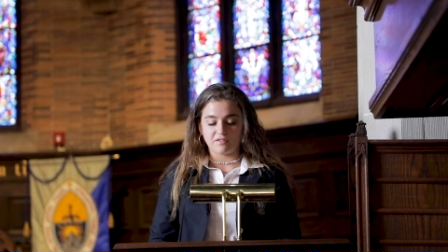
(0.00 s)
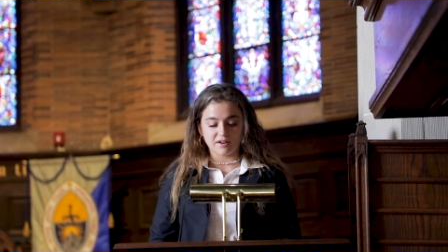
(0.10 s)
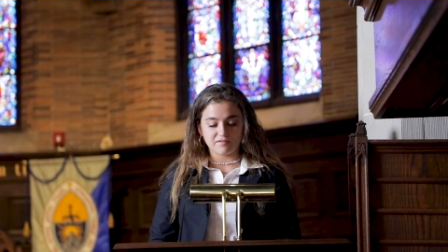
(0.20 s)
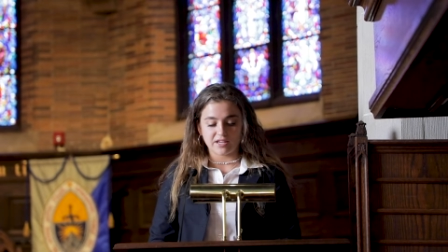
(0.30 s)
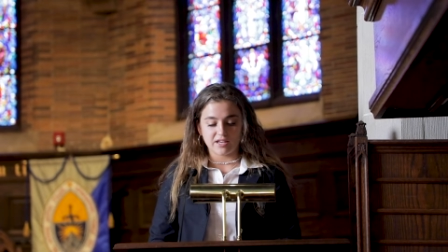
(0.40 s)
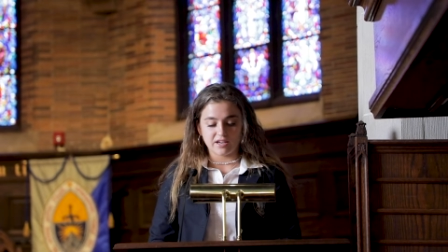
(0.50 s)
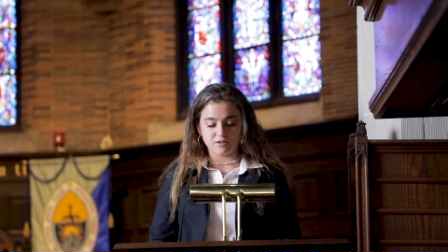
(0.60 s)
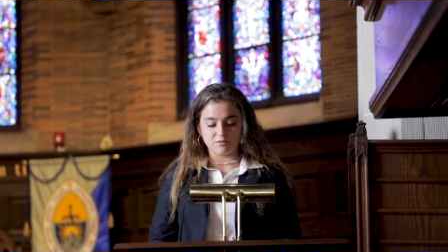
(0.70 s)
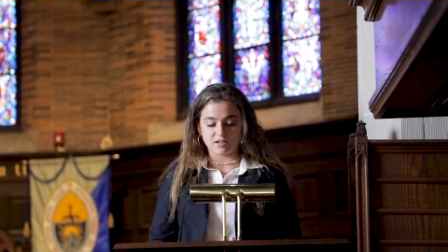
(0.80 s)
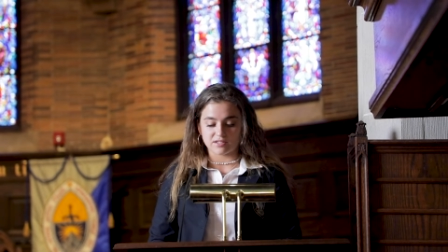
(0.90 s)
fun of the kid
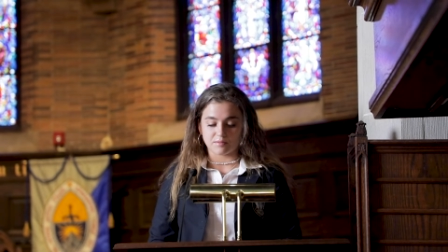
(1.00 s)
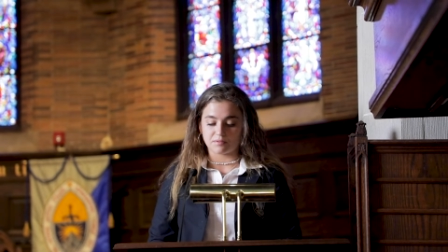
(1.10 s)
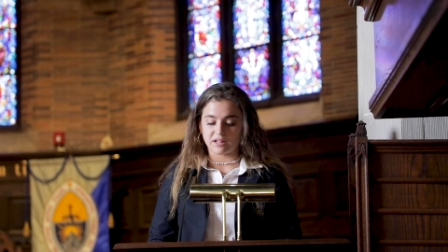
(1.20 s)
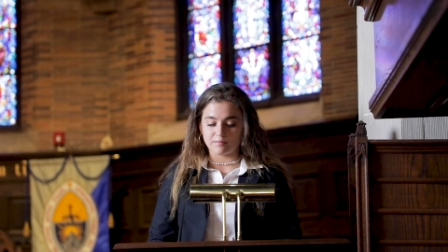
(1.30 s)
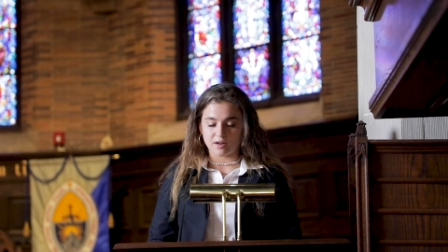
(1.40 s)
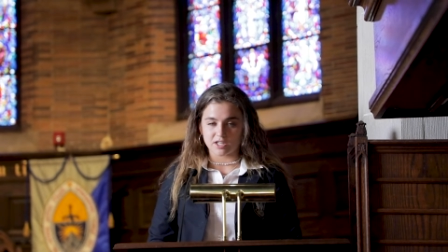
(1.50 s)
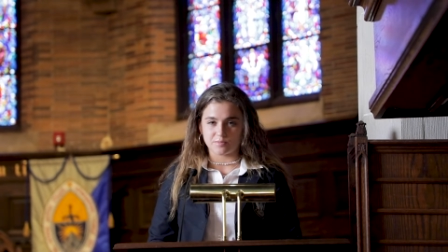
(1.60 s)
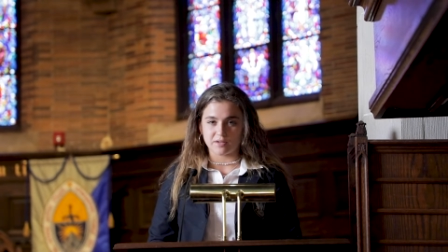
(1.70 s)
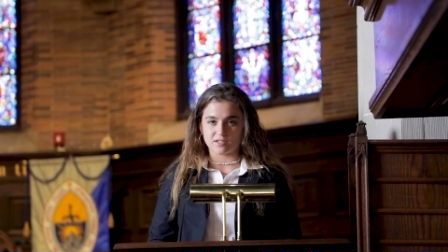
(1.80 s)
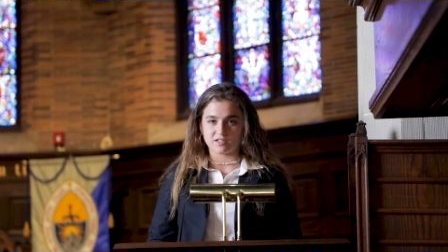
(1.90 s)
who doesn't play
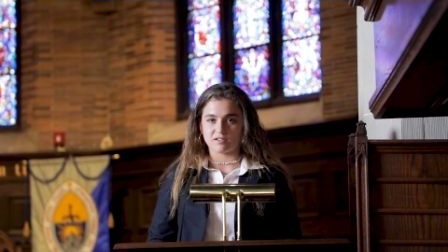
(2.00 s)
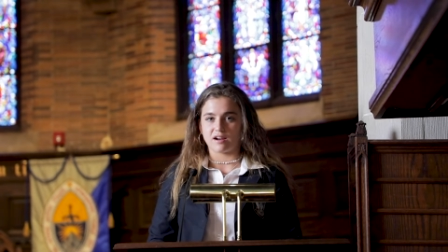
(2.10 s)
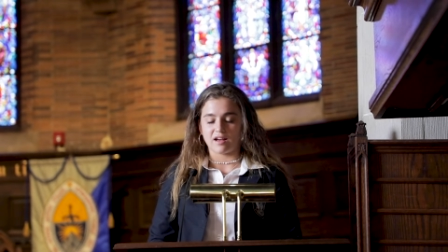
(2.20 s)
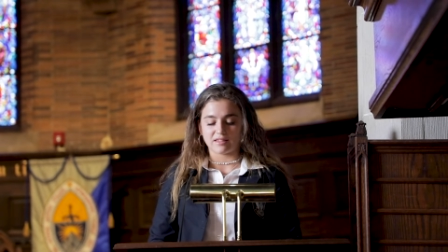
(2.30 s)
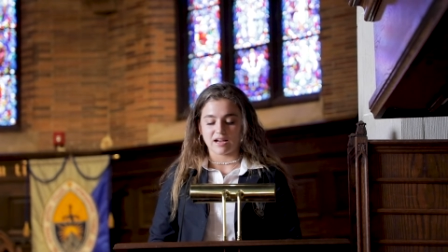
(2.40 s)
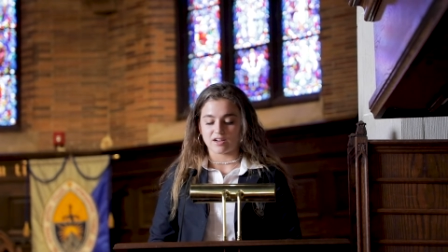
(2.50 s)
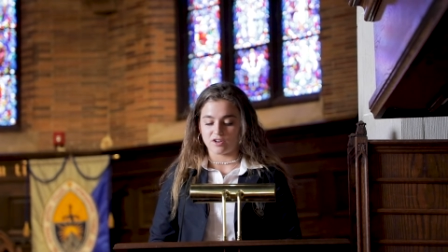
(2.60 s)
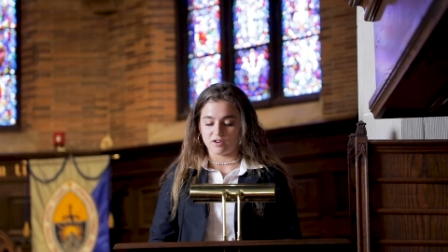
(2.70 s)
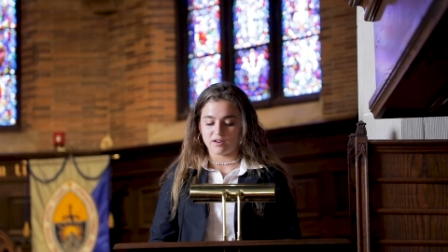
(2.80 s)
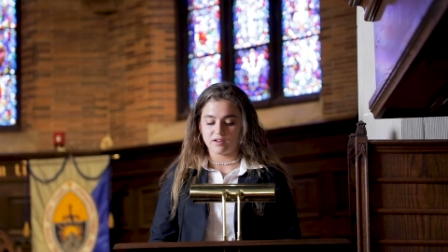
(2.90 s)
much because they're not that
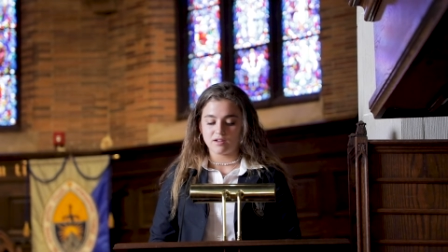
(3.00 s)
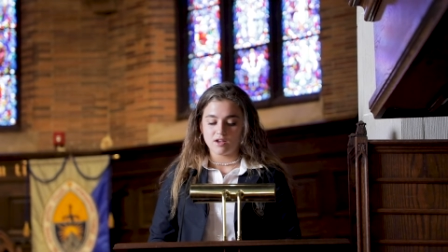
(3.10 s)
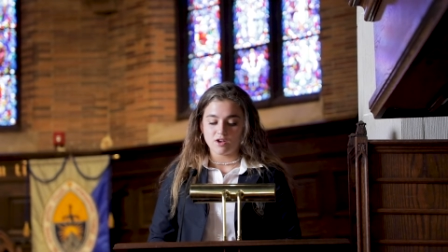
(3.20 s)
good,